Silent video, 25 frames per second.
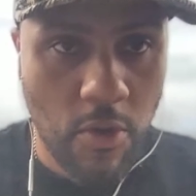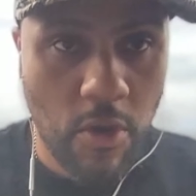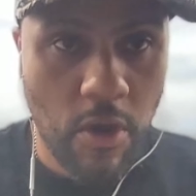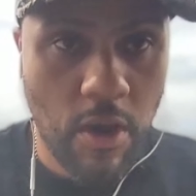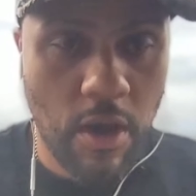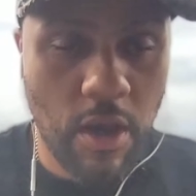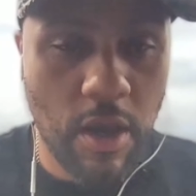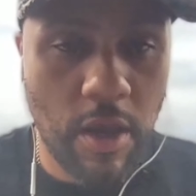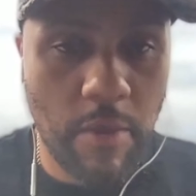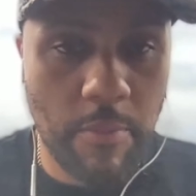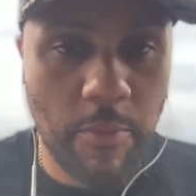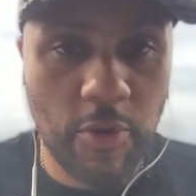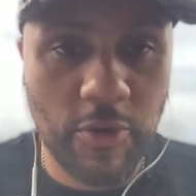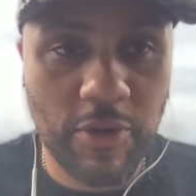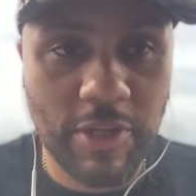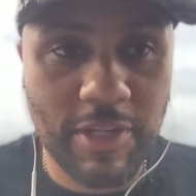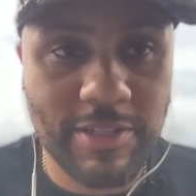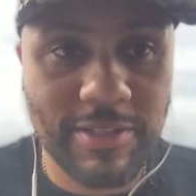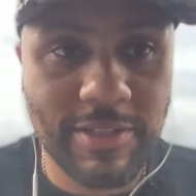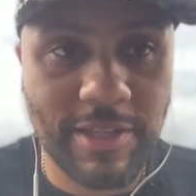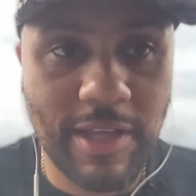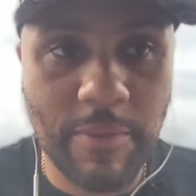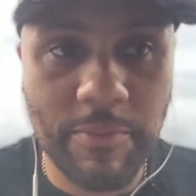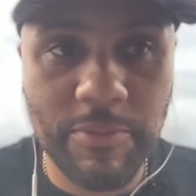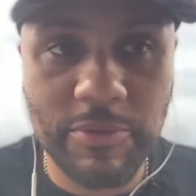um, on
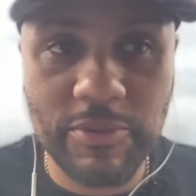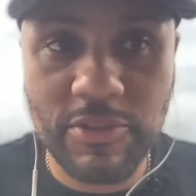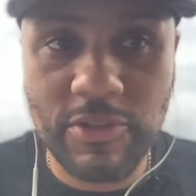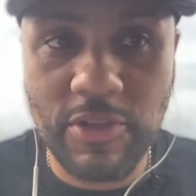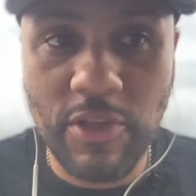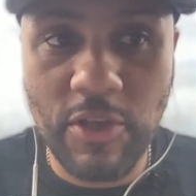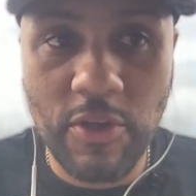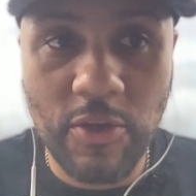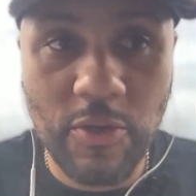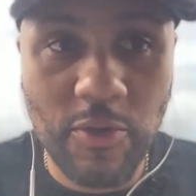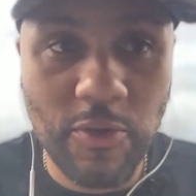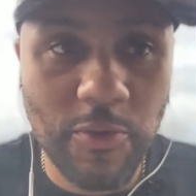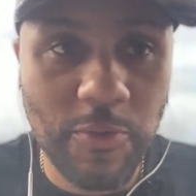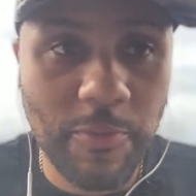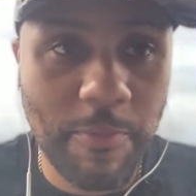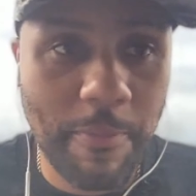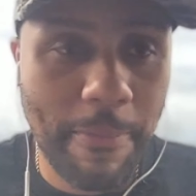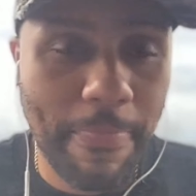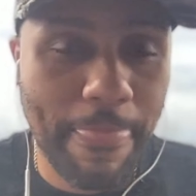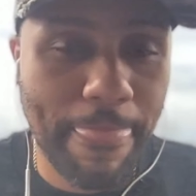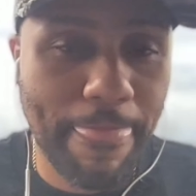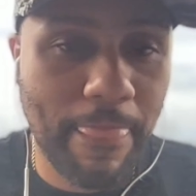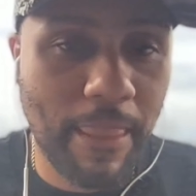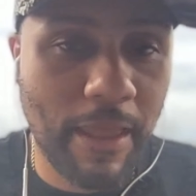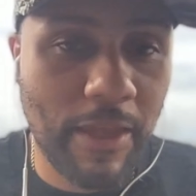this episode.
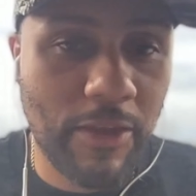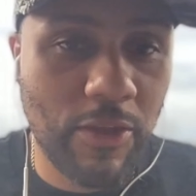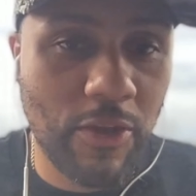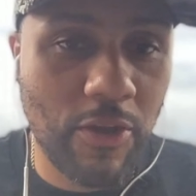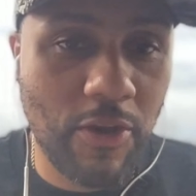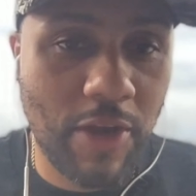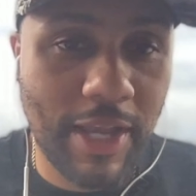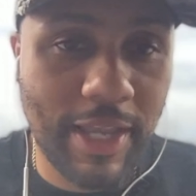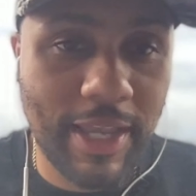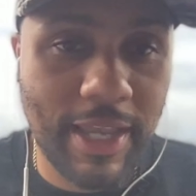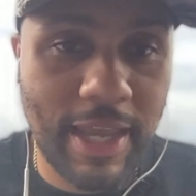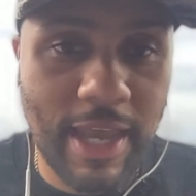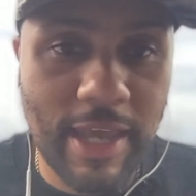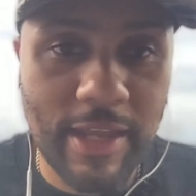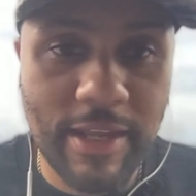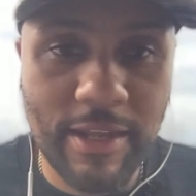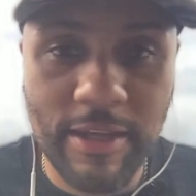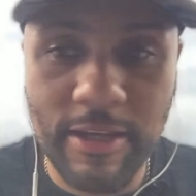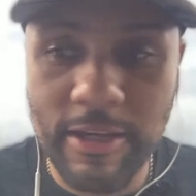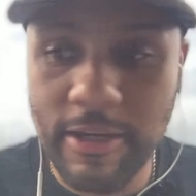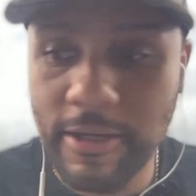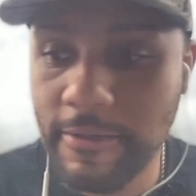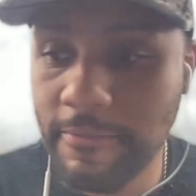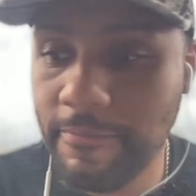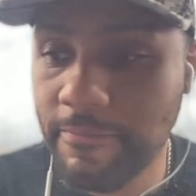I know I got
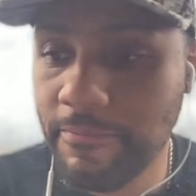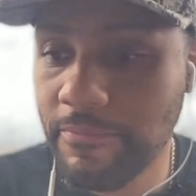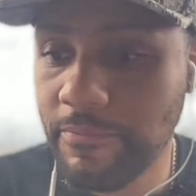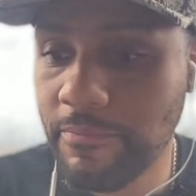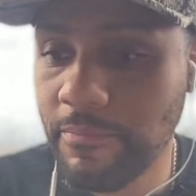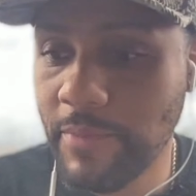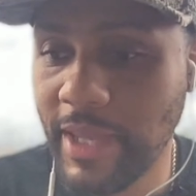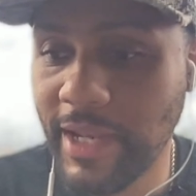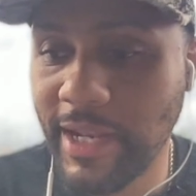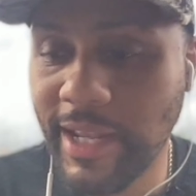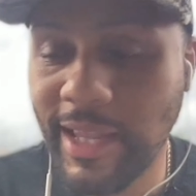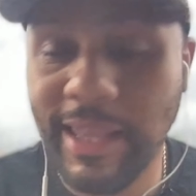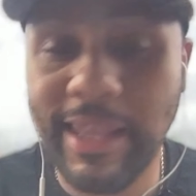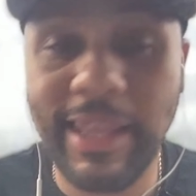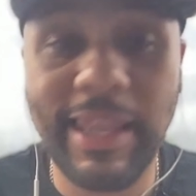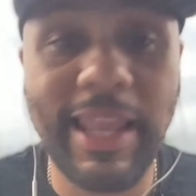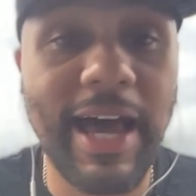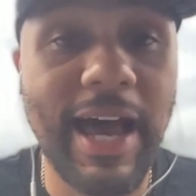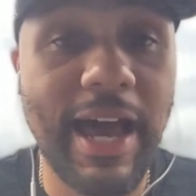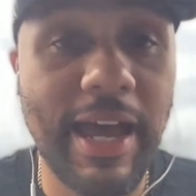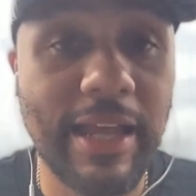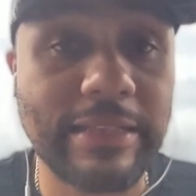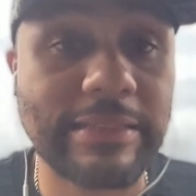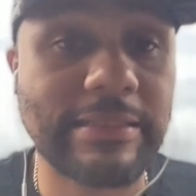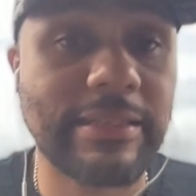um, man a
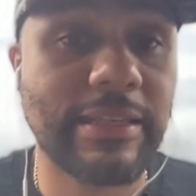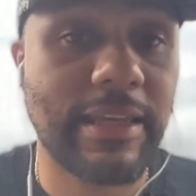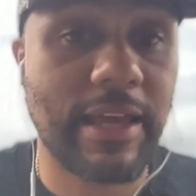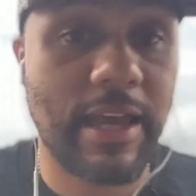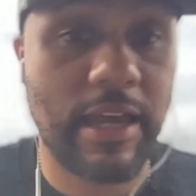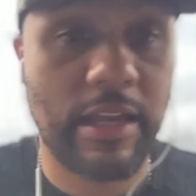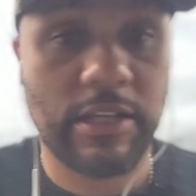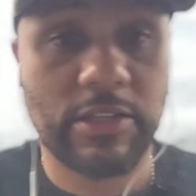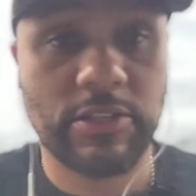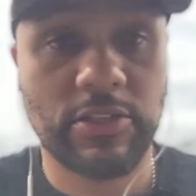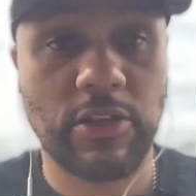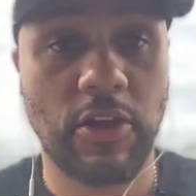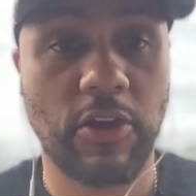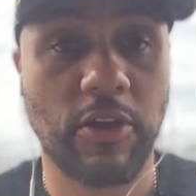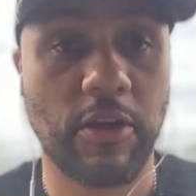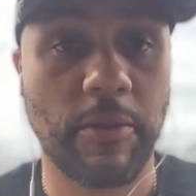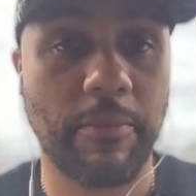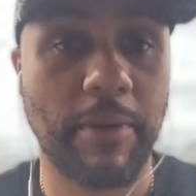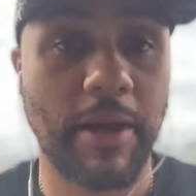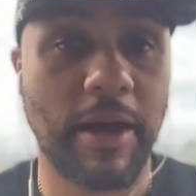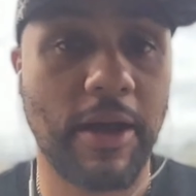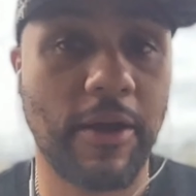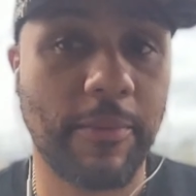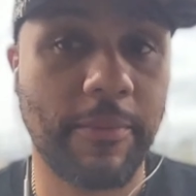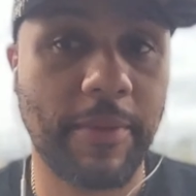lot to kind of talk
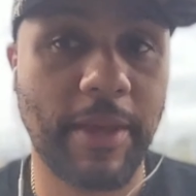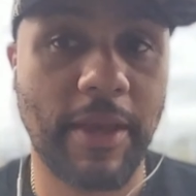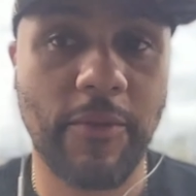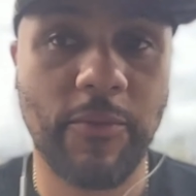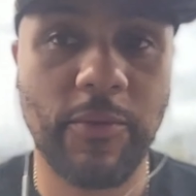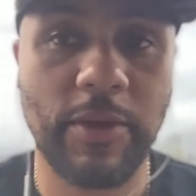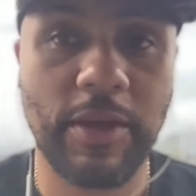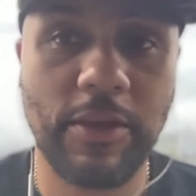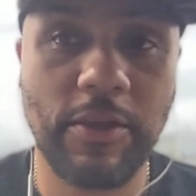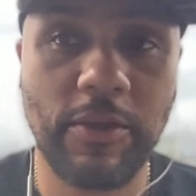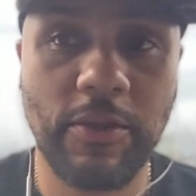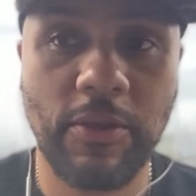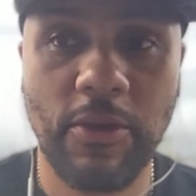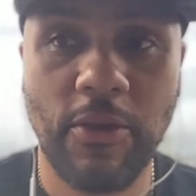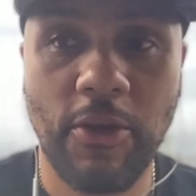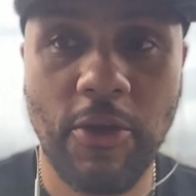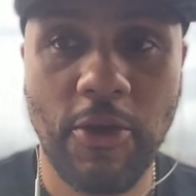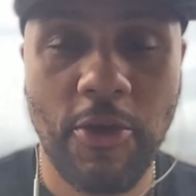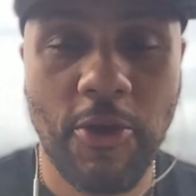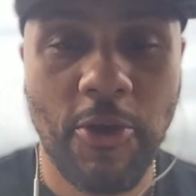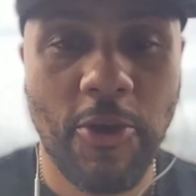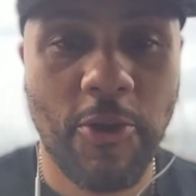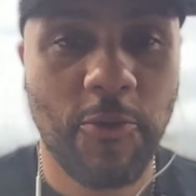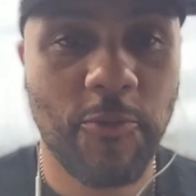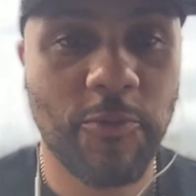about. Man, we
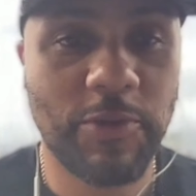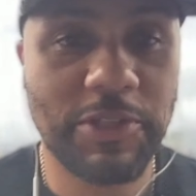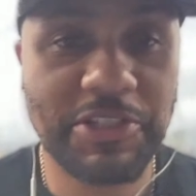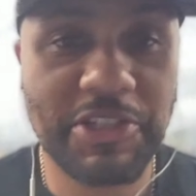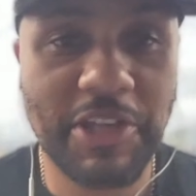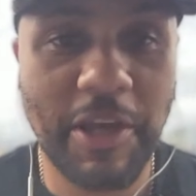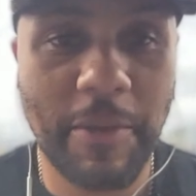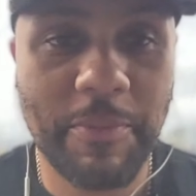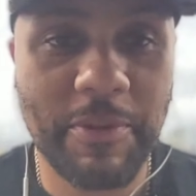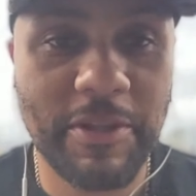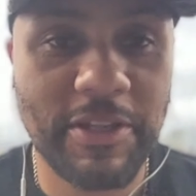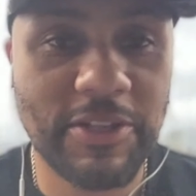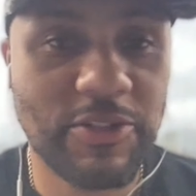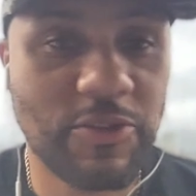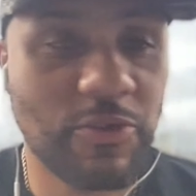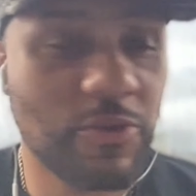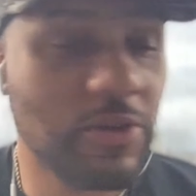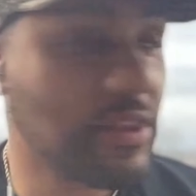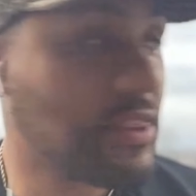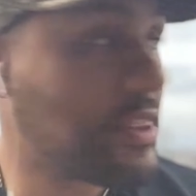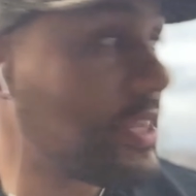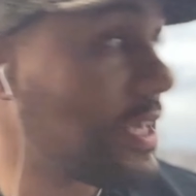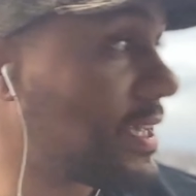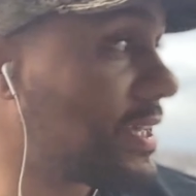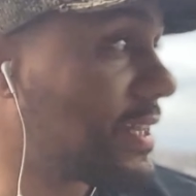we jumping into the
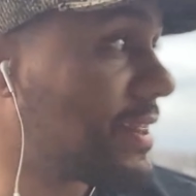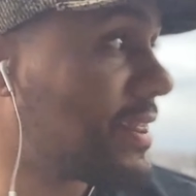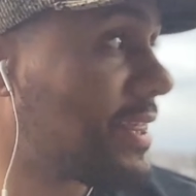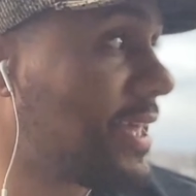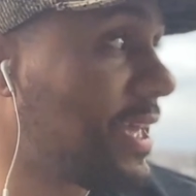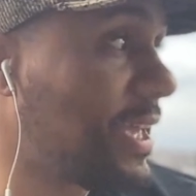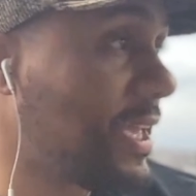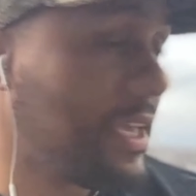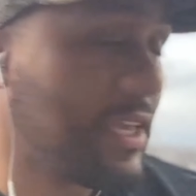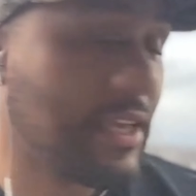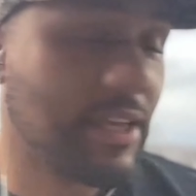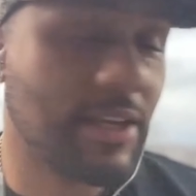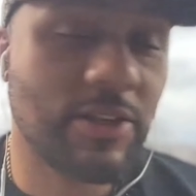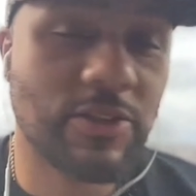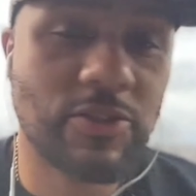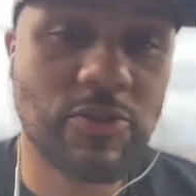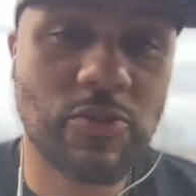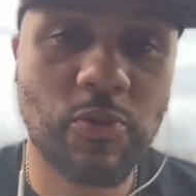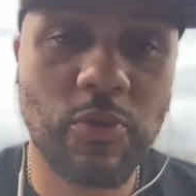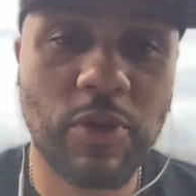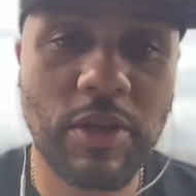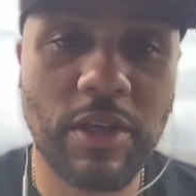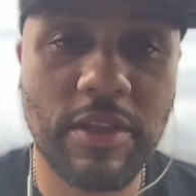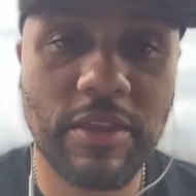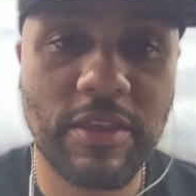thick of things
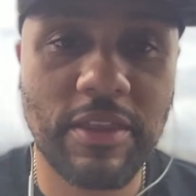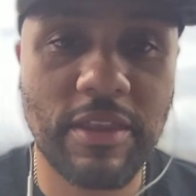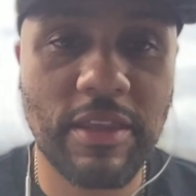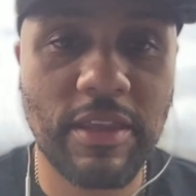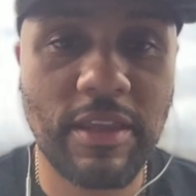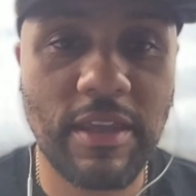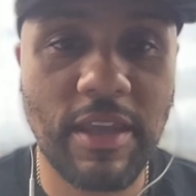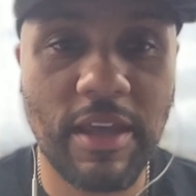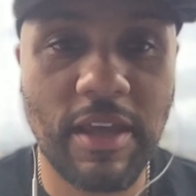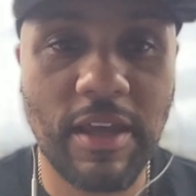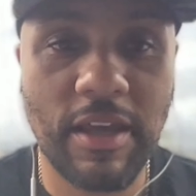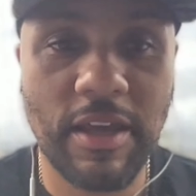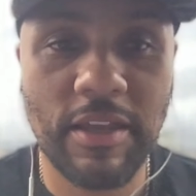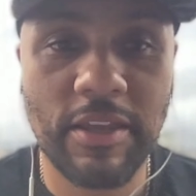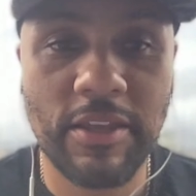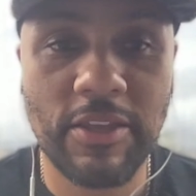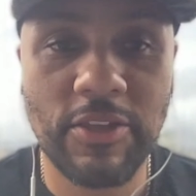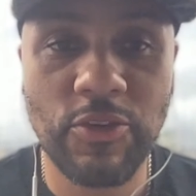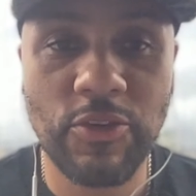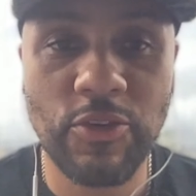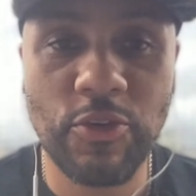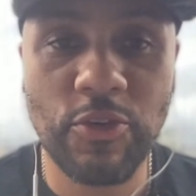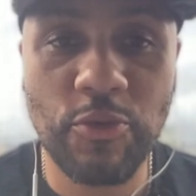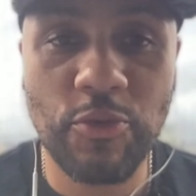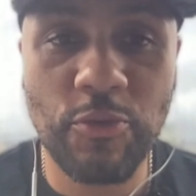with the uh, the
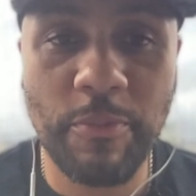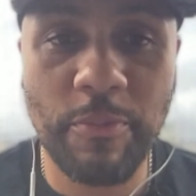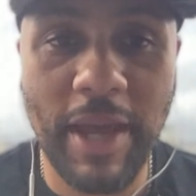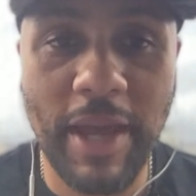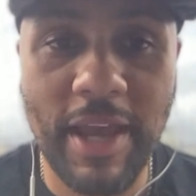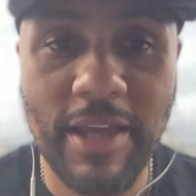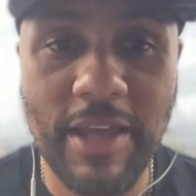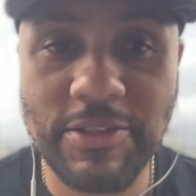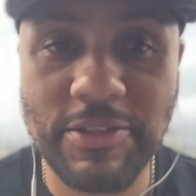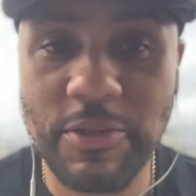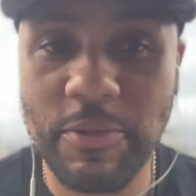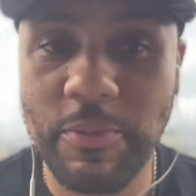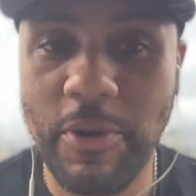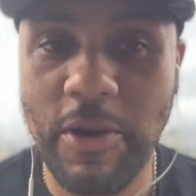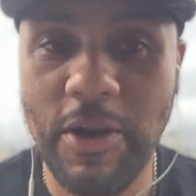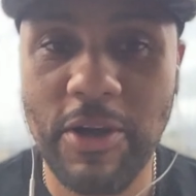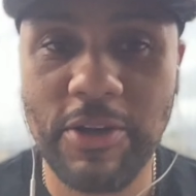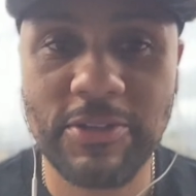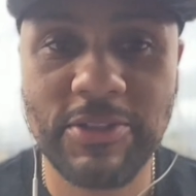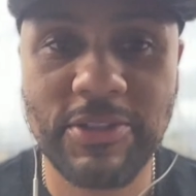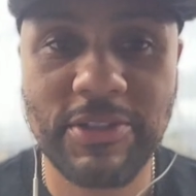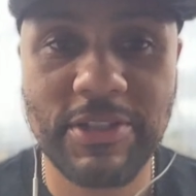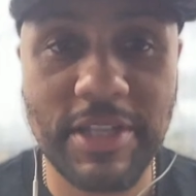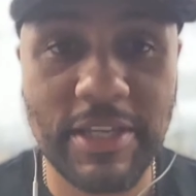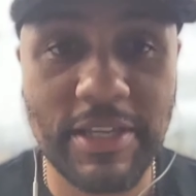new
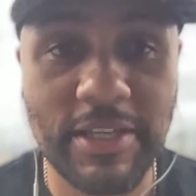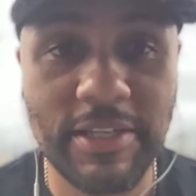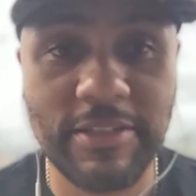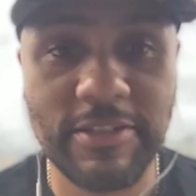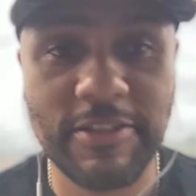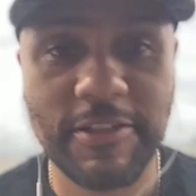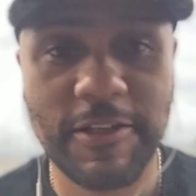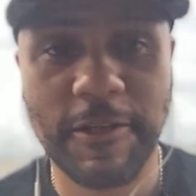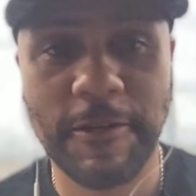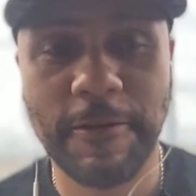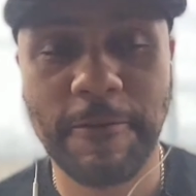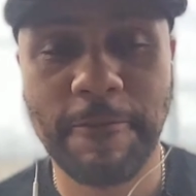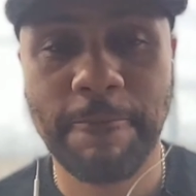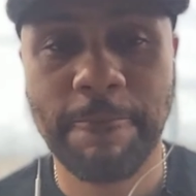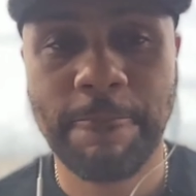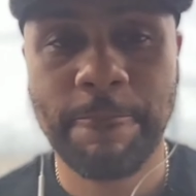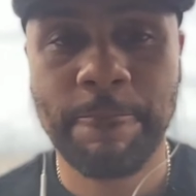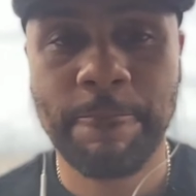basketball season.